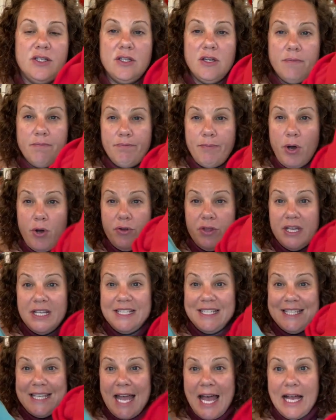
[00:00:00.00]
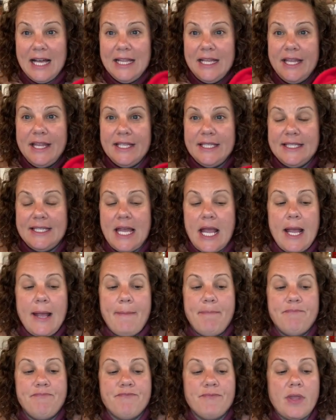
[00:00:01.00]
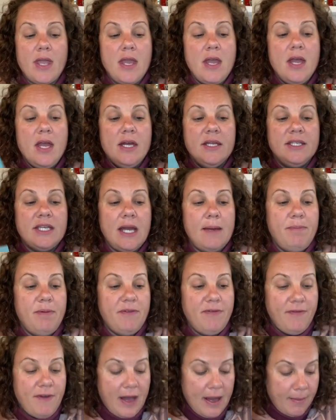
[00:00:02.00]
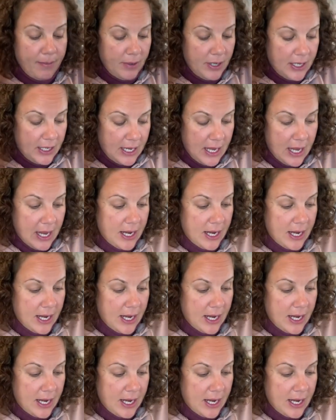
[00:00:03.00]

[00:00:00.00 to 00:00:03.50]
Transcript: So they're both exactly the same type of fabric.